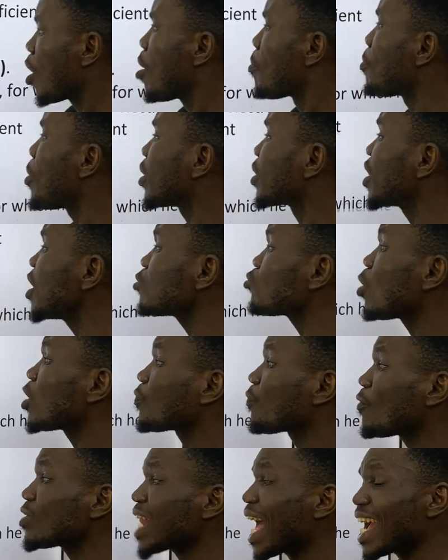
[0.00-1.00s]
But this was
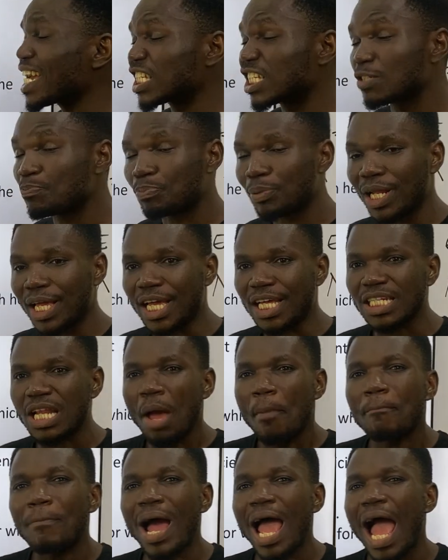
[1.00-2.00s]
further explained
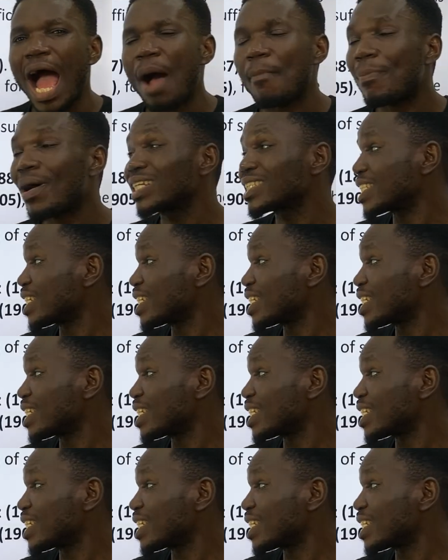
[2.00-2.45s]
by Albert